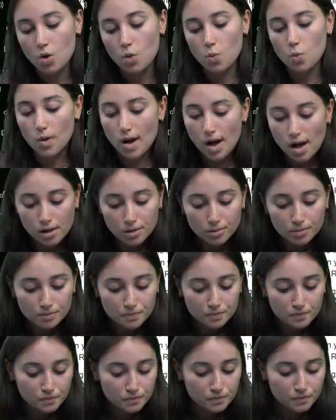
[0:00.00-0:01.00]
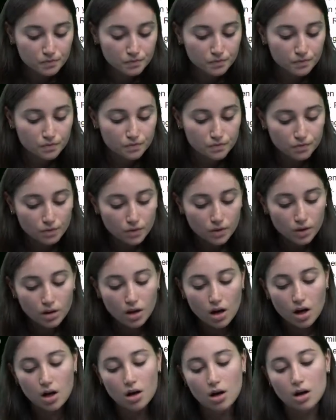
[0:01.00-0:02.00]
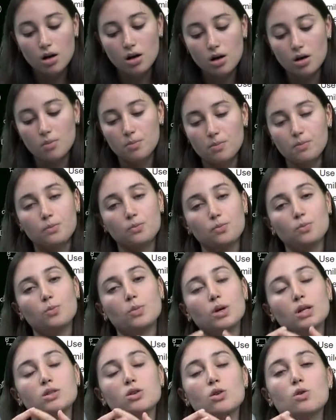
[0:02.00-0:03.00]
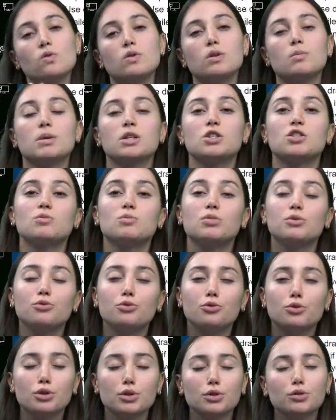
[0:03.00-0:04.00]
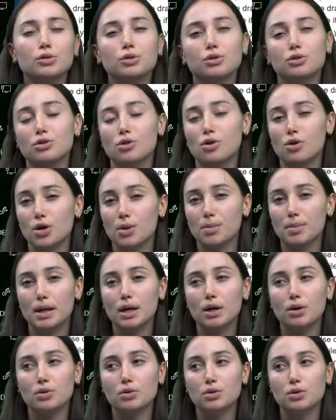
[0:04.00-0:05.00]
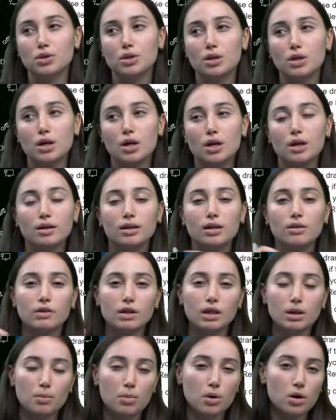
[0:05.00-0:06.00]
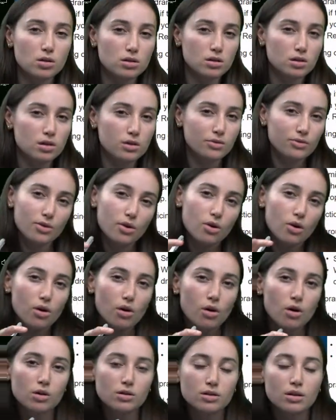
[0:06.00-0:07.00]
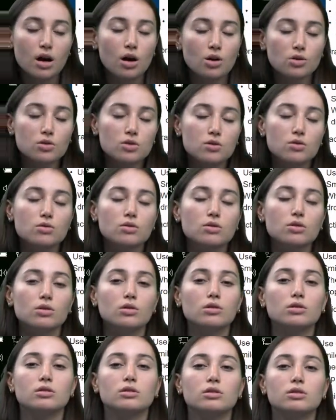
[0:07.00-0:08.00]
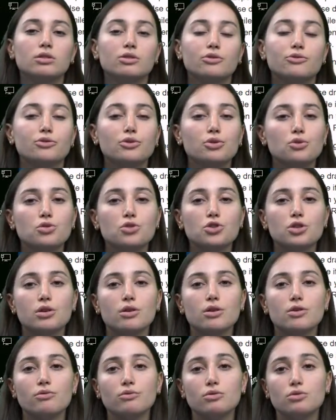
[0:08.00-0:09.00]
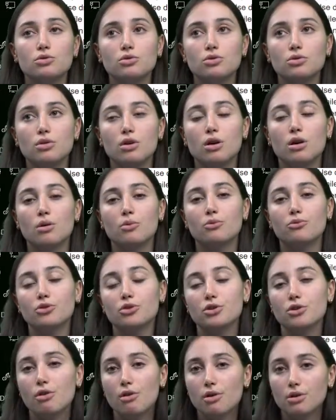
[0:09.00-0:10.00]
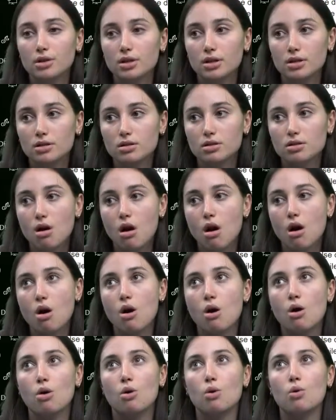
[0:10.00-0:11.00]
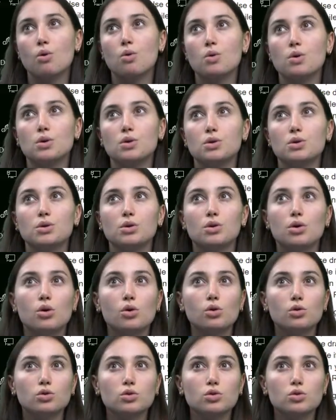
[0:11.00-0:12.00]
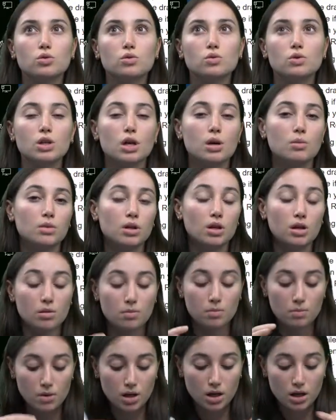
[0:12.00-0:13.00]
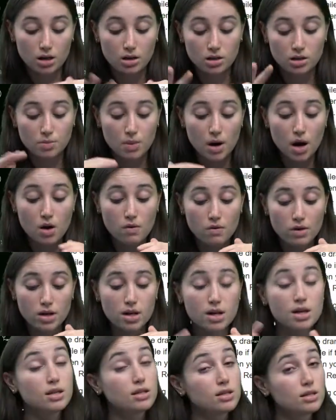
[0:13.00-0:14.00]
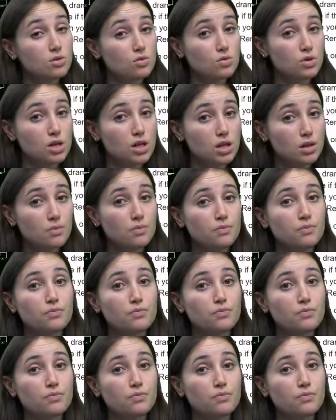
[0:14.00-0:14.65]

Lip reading: Well, as I already mentioned before, you could talk about giving a positive outlook on the future for your audience, or you could also tell them an inspiring history,